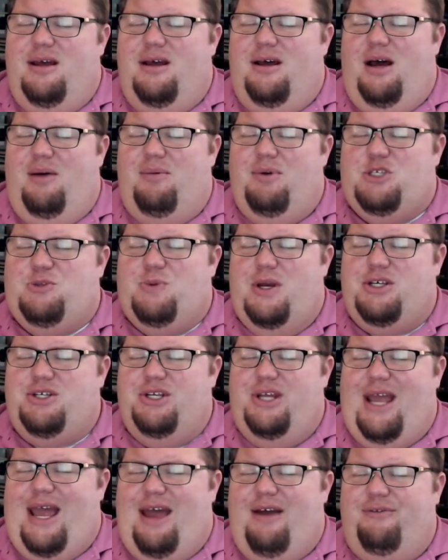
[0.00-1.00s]

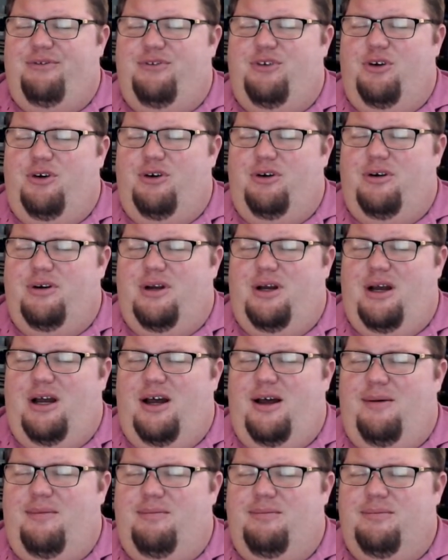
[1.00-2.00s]
especially after
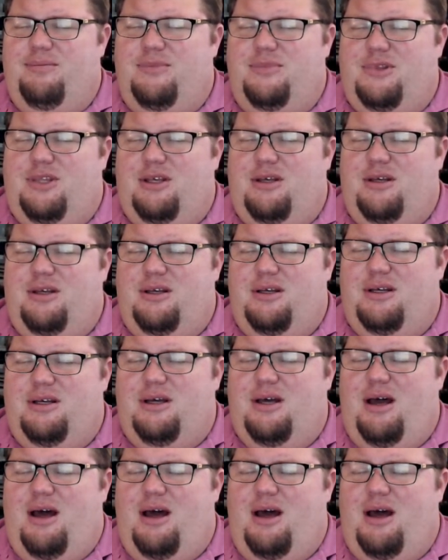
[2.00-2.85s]
the